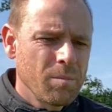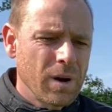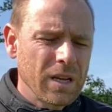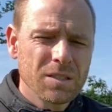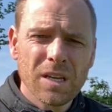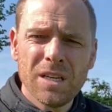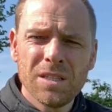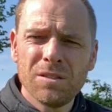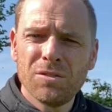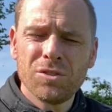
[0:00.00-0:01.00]
brakes are
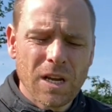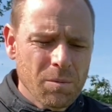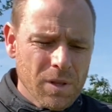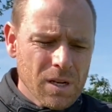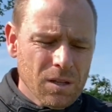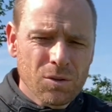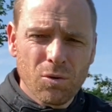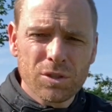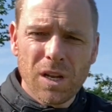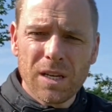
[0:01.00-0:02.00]
easy to check with a little
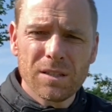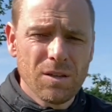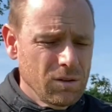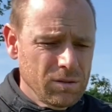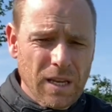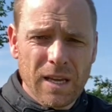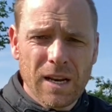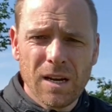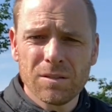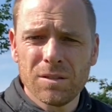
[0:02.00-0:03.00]
torchlight. You can take it
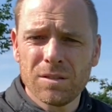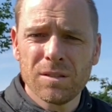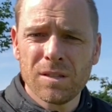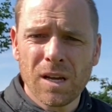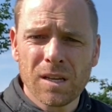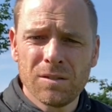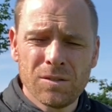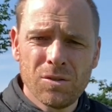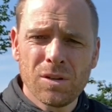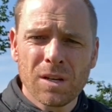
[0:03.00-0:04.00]
out, it's like
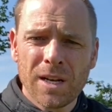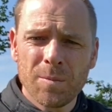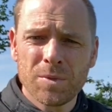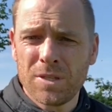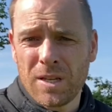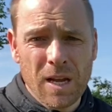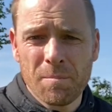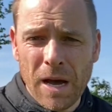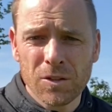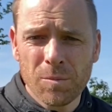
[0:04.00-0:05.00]
two little clips. It's like
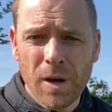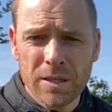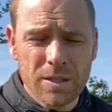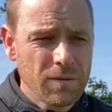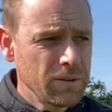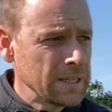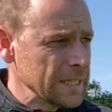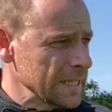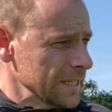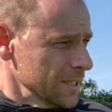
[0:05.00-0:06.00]
mountain bike stuff
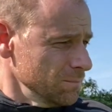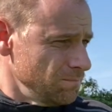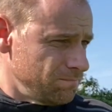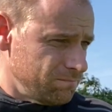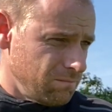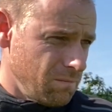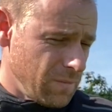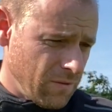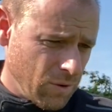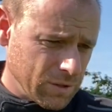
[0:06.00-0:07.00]

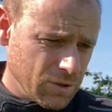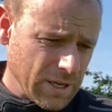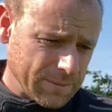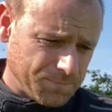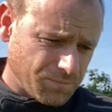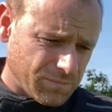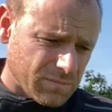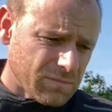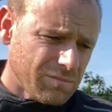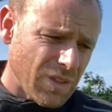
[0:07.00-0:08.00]
if you want to do that.
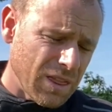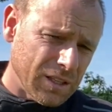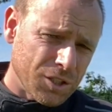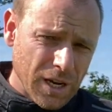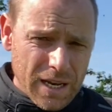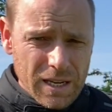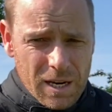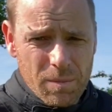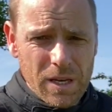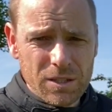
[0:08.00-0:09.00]
The chain
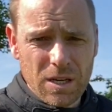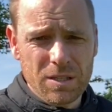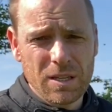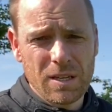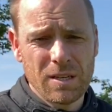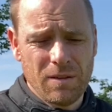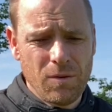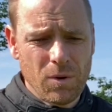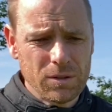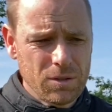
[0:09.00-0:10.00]
can be adjusted if you
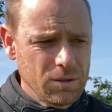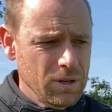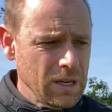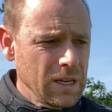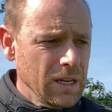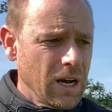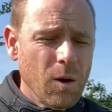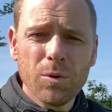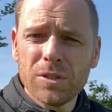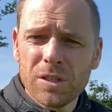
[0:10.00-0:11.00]
want to. I
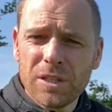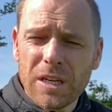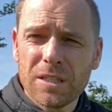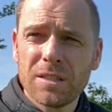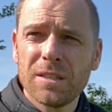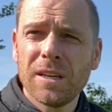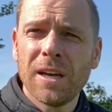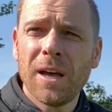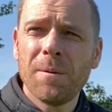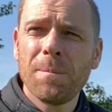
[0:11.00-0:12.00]
would suggest
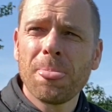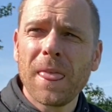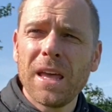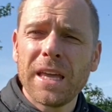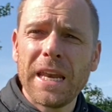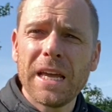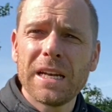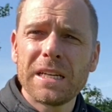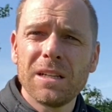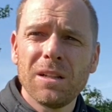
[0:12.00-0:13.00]
getting a
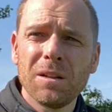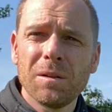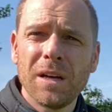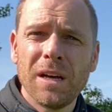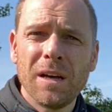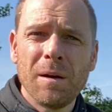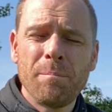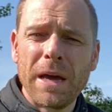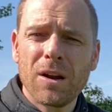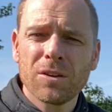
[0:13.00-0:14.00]
little a
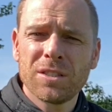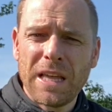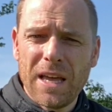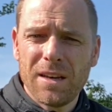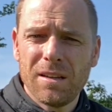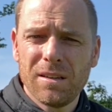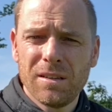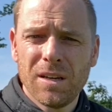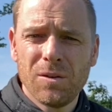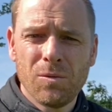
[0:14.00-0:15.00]
paddock stand. You
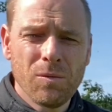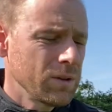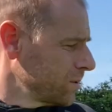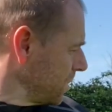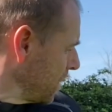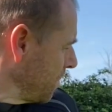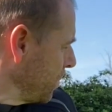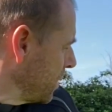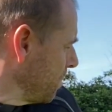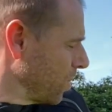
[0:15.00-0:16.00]
know, you can
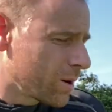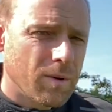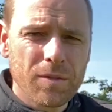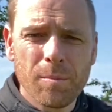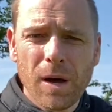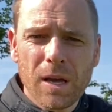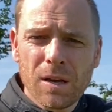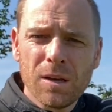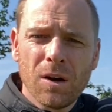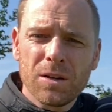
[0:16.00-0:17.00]
put the bottom of the bike
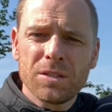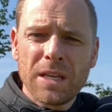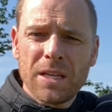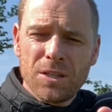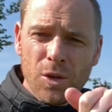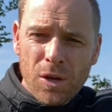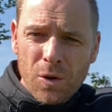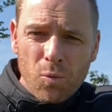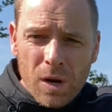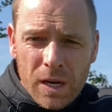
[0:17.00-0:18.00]
on a stand so you
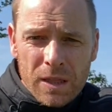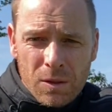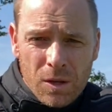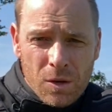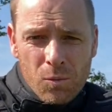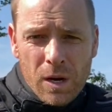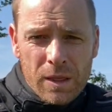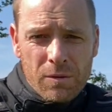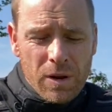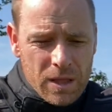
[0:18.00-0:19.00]
can work it. You can work at
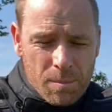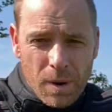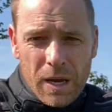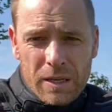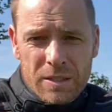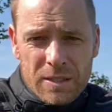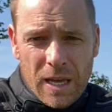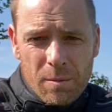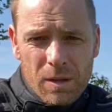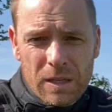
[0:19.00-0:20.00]
the rear, and the bike is
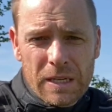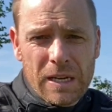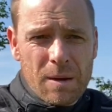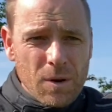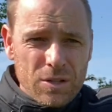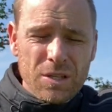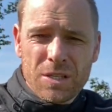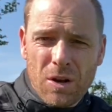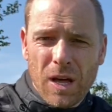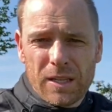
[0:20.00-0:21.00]
stable because it's
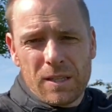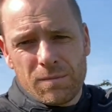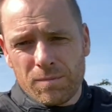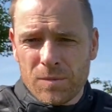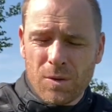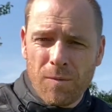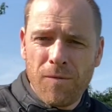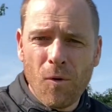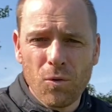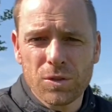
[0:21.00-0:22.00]
so light. It sort of
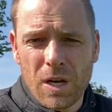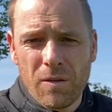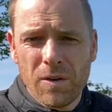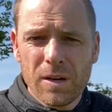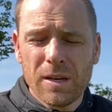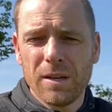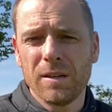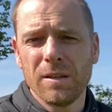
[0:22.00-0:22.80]
falls over and